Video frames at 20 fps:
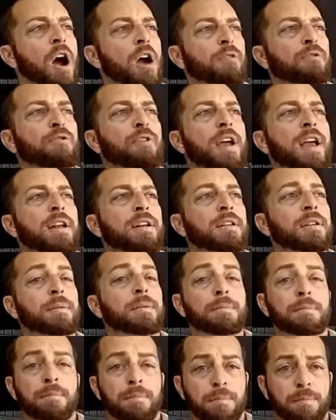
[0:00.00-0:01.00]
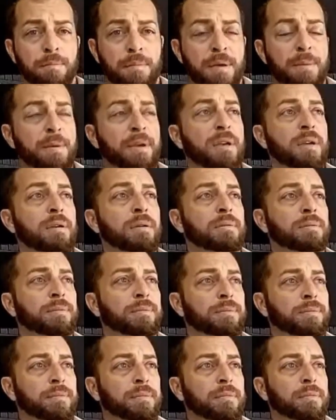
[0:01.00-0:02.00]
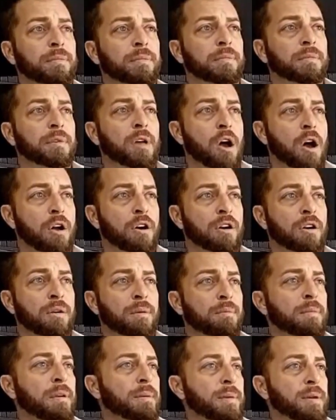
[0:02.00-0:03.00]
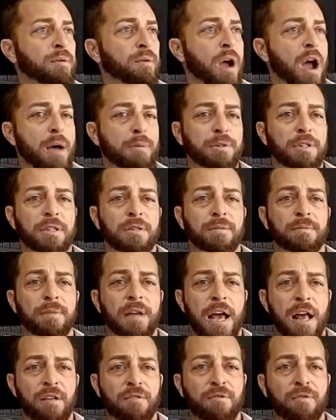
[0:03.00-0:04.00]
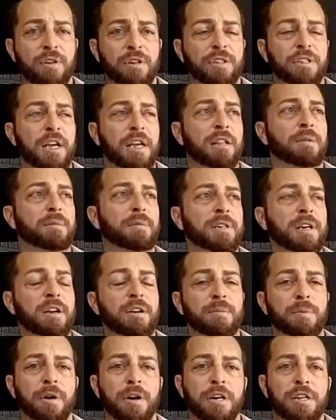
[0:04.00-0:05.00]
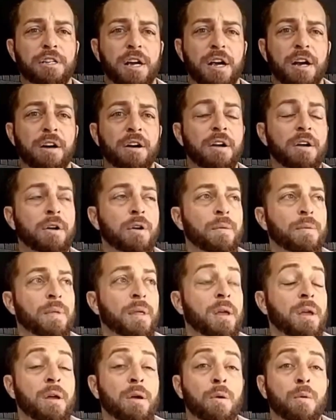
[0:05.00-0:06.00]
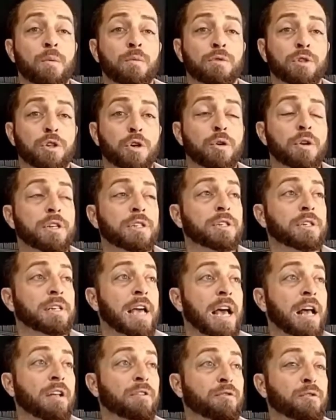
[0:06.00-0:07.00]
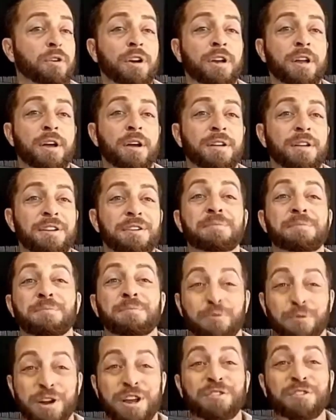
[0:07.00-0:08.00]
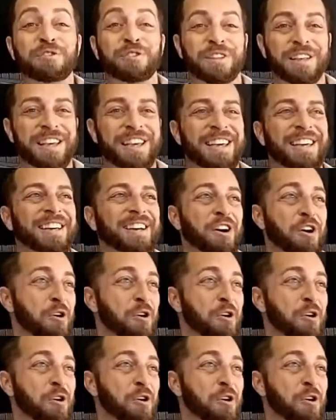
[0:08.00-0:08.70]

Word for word: Our friend Mimi Robson, California State Libertarian Party chair, as soon as California briefly